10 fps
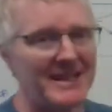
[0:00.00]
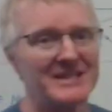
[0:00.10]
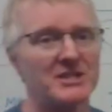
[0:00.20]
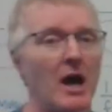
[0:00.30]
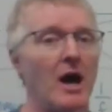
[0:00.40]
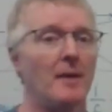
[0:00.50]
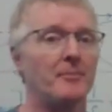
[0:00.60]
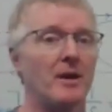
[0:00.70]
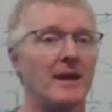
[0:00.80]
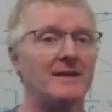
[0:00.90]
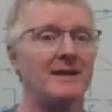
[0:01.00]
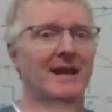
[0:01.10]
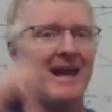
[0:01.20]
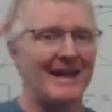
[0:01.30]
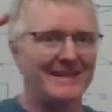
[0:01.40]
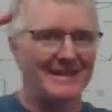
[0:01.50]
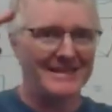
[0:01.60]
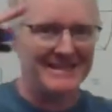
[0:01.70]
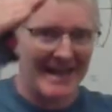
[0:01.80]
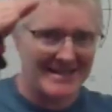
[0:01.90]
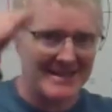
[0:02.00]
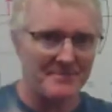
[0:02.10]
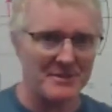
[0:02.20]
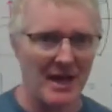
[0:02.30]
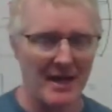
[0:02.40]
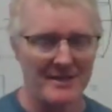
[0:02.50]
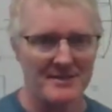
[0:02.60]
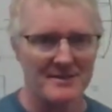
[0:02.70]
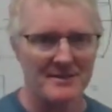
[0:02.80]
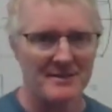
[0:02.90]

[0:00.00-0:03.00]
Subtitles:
It's upright and the exact same size.